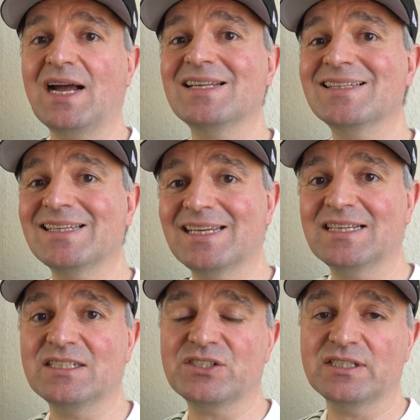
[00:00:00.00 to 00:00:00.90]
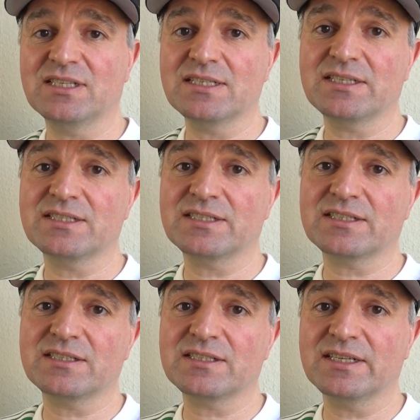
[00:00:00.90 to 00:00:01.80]
and the English in
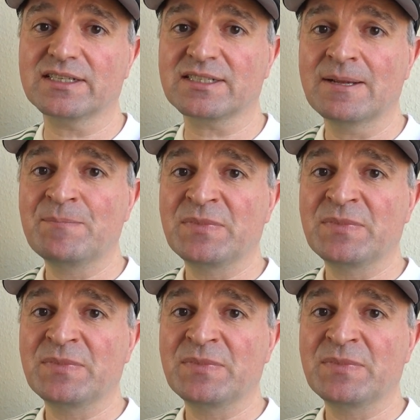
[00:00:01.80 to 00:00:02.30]
1966.